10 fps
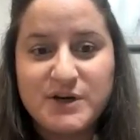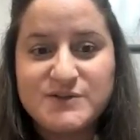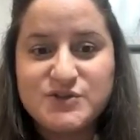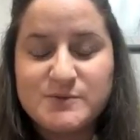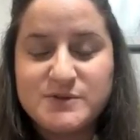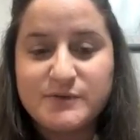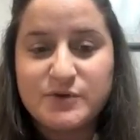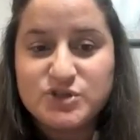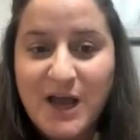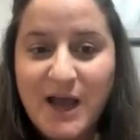in terms of
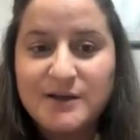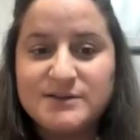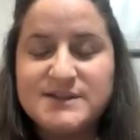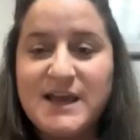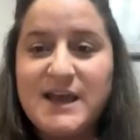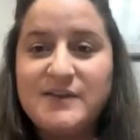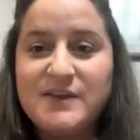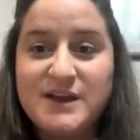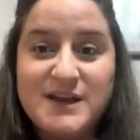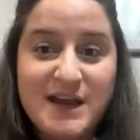your child
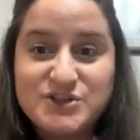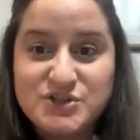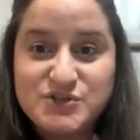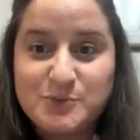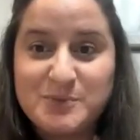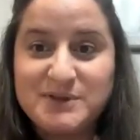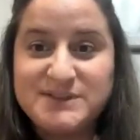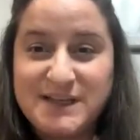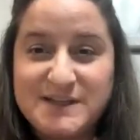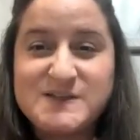the connections you're building and the